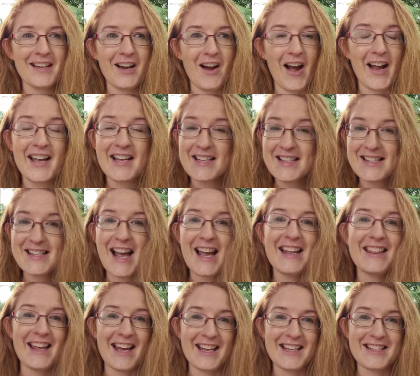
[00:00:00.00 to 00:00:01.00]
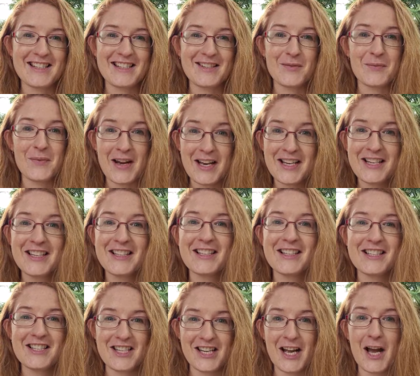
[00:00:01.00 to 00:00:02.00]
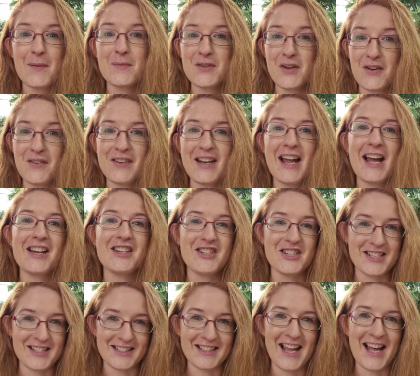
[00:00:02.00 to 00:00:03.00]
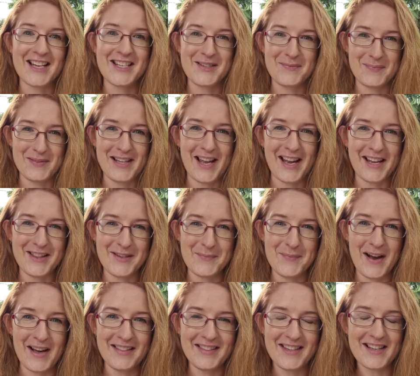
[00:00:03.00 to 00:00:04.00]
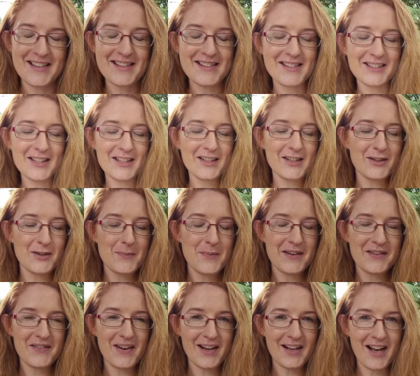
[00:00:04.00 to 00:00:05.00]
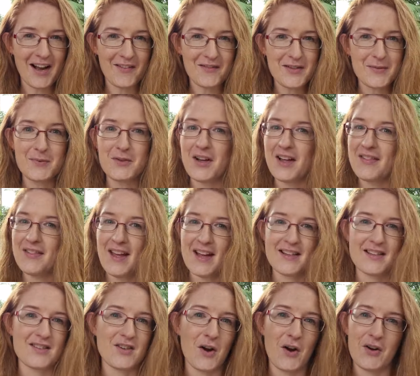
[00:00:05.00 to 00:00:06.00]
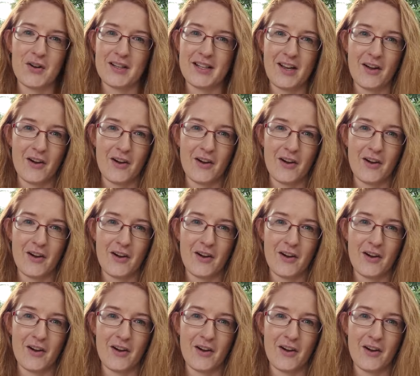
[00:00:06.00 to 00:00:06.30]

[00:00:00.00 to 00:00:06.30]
I can say that when she comes over now, she's allowed to play in the mud. There's still a little bit of uncomfortable, and that's totally